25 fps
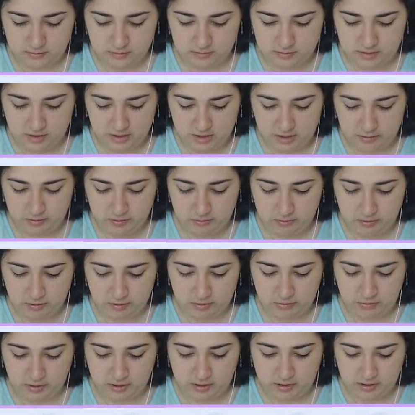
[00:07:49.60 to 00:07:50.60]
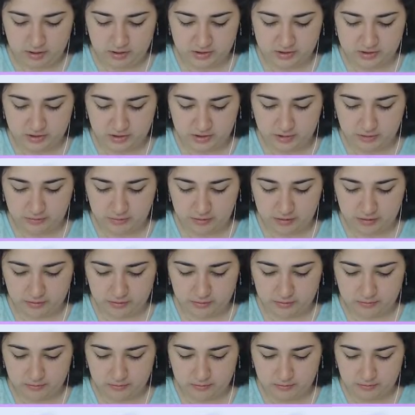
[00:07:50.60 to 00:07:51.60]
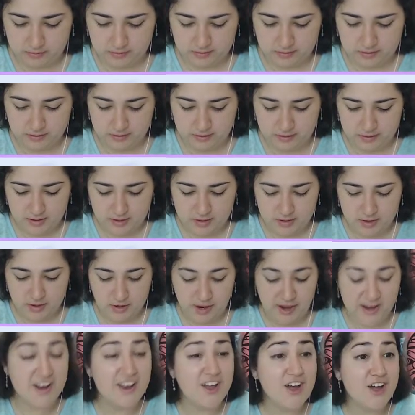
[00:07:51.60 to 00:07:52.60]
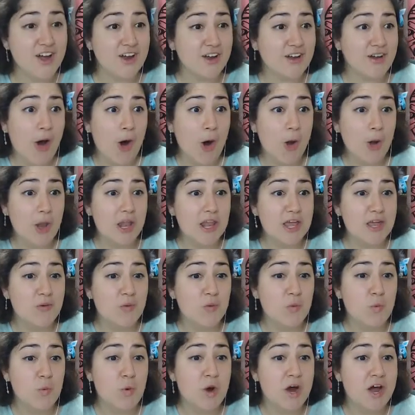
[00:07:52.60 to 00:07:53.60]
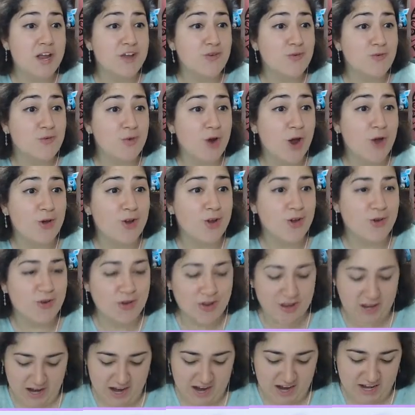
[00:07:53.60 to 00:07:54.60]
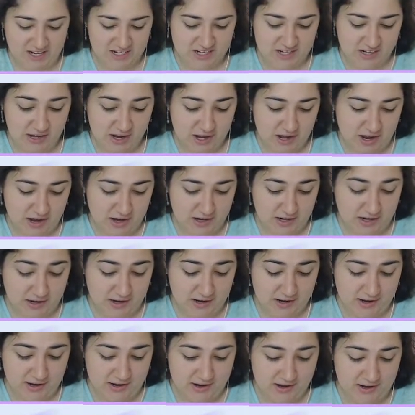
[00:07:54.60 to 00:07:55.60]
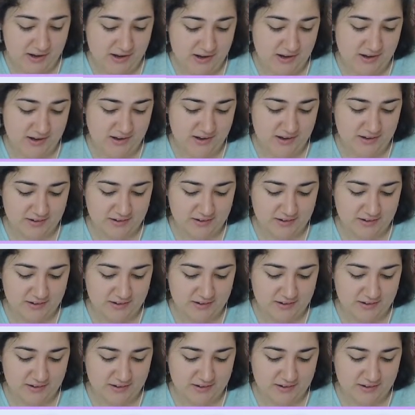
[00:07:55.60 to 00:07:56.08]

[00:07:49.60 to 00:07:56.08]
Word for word: How do I roto catch? Oh, there we go. Hey look, only one roto catch. Lucky.